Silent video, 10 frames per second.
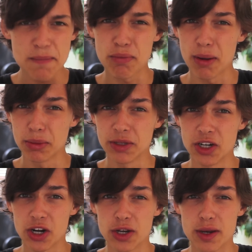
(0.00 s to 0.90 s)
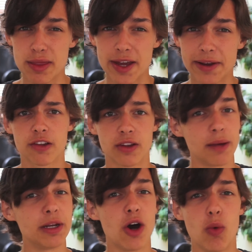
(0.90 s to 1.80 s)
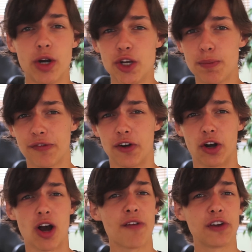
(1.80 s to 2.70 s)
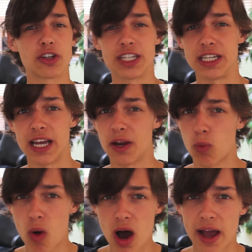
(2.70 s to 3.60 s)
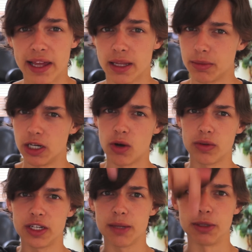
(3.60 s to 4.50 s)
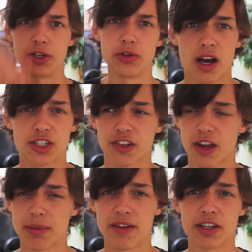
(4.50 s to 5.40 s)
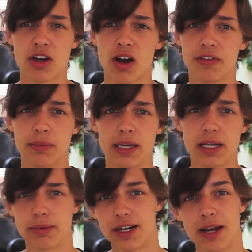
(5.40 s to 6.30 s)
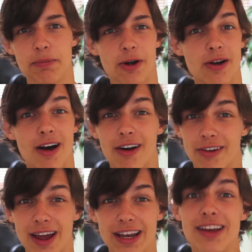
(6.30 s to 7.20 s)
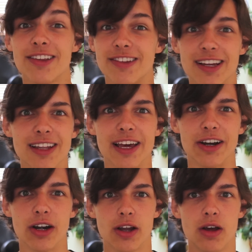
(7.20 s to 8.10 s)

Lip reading: Probably not a good thing. So let me know, what do you prefer, coffee or tea, and why? Let me know in the dibbly-doo. I should stop having coffee, I'm getting a bit hyper. Alright, see you later.